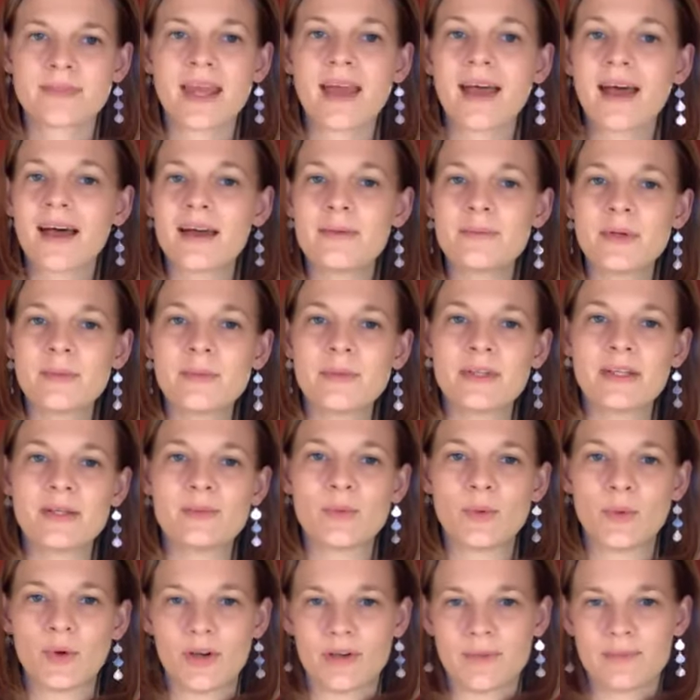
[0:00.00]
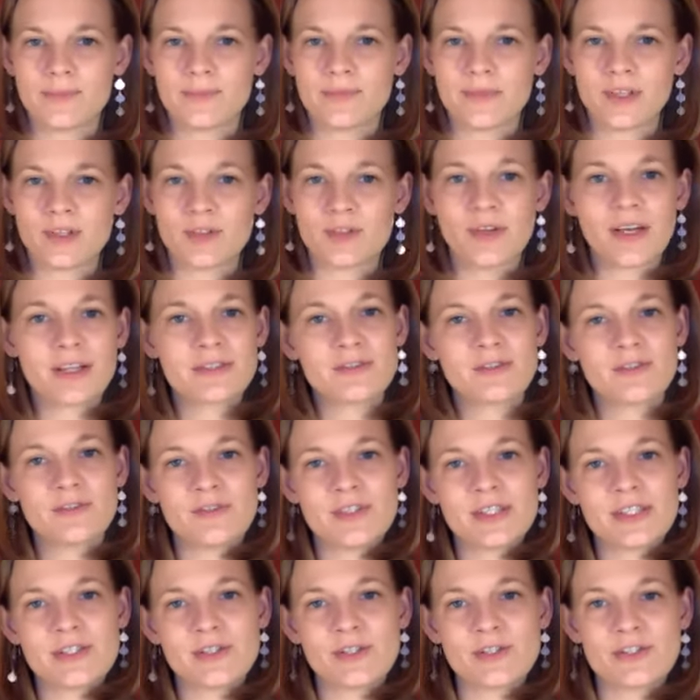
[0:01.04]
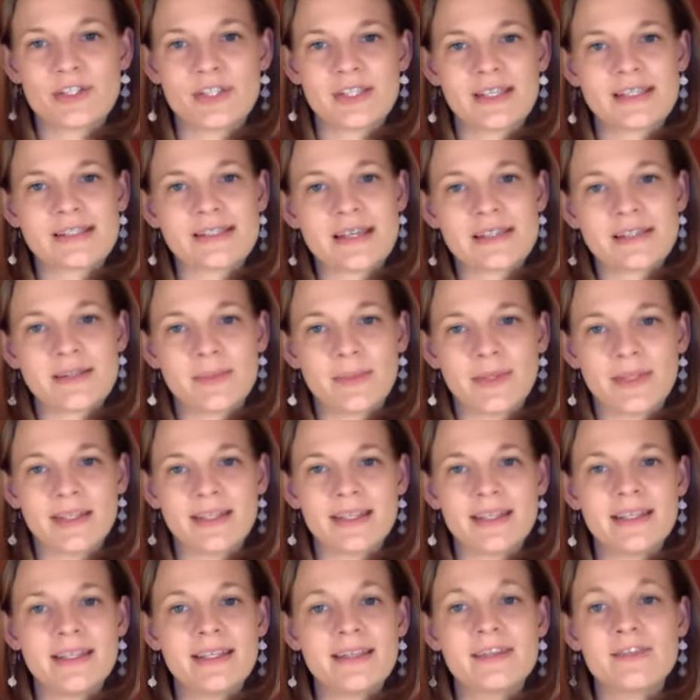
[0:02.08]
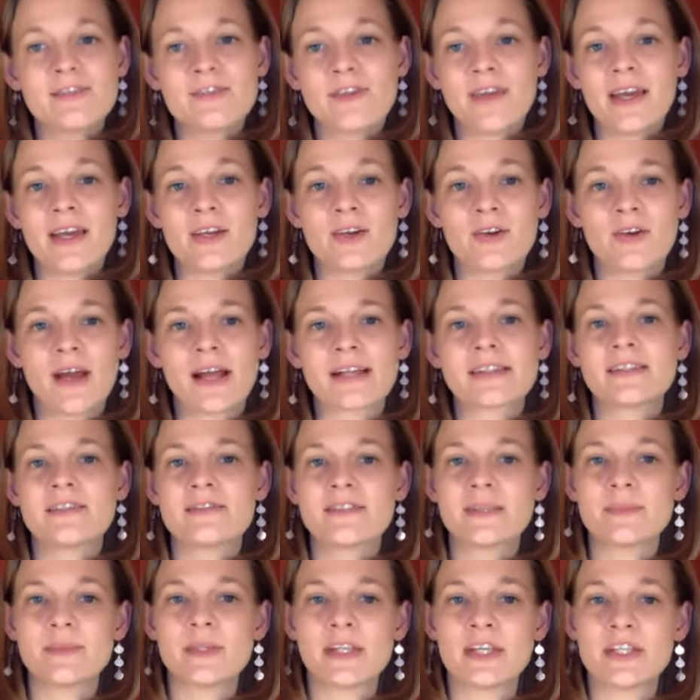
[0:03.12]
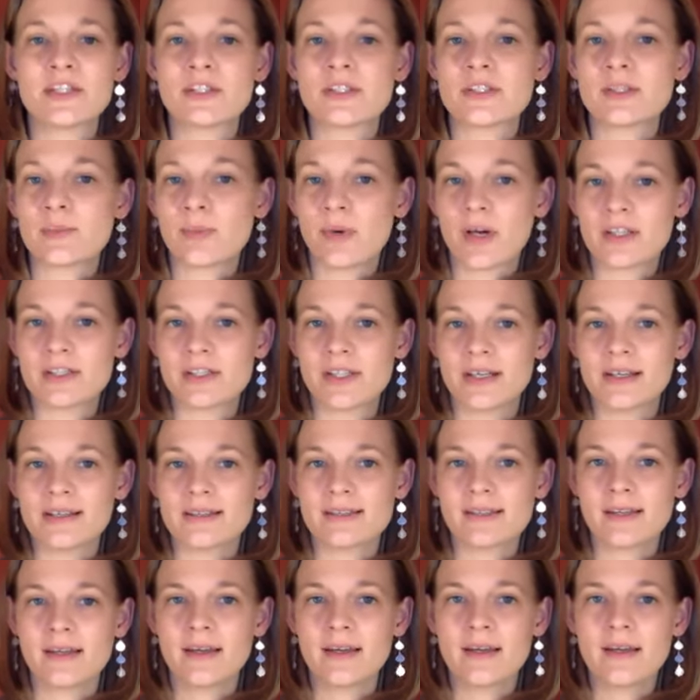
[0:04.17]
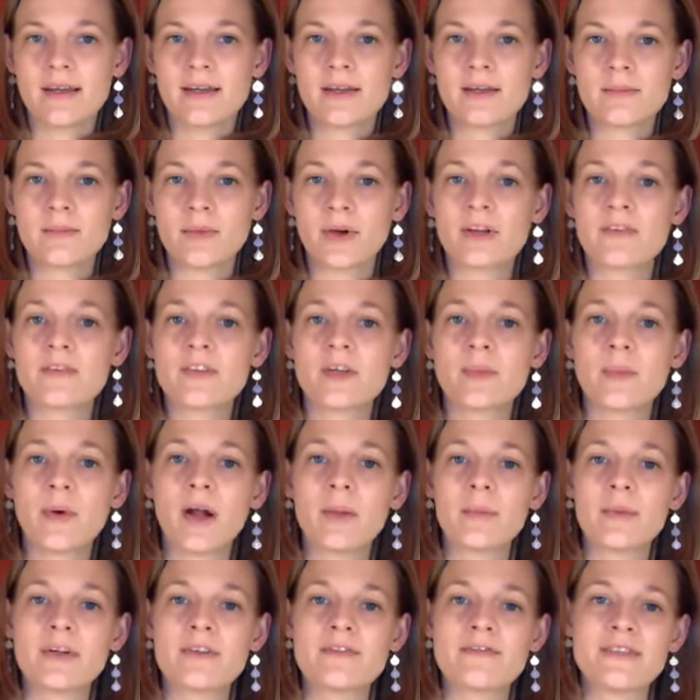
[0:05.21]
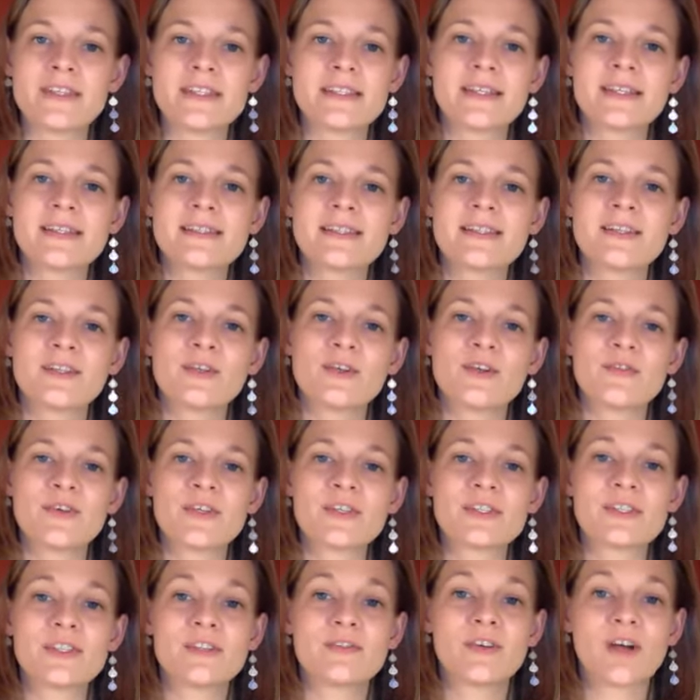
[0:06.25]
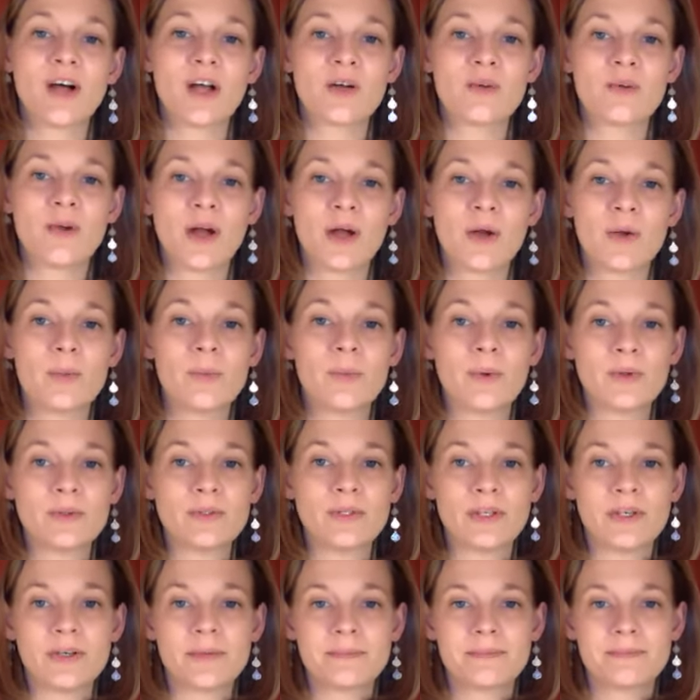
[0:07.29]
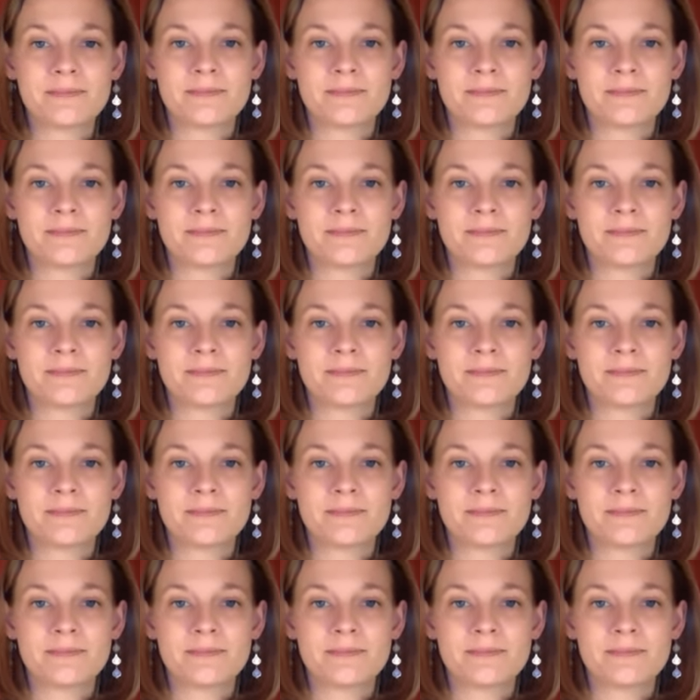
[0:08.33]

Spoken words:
I'm Emily Moore, the Director of Research and Accessibility in the PhET Interactive Simulations Project, part of the Department of Physics at the University of Colorado Boulder.